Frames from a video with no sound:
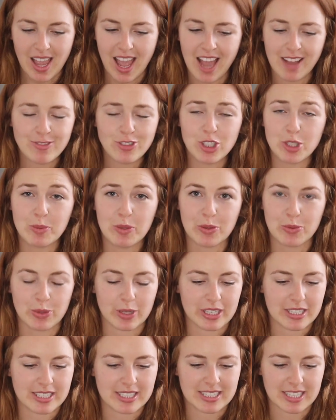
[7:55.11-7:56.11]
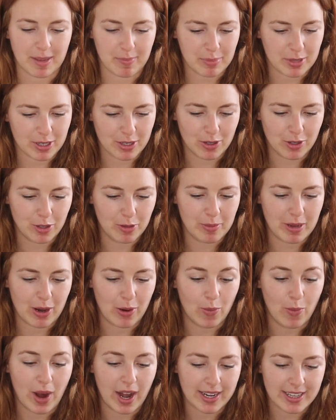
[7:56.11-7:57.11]
I've just been really skeptical
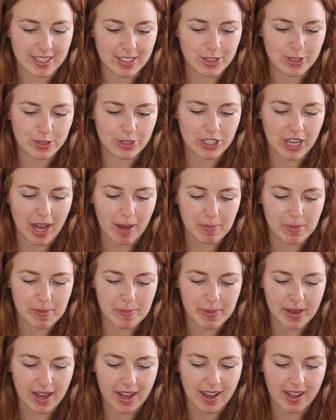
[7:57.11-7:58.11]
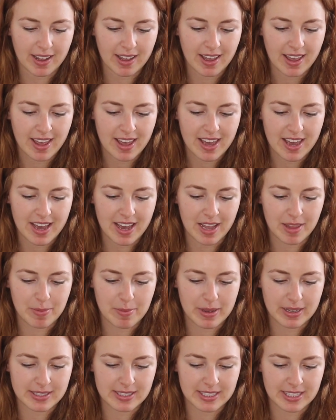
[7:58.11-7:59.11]
about wanting to chop it back
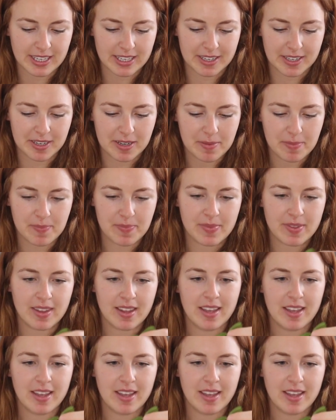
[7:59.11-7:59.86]
and messing it up.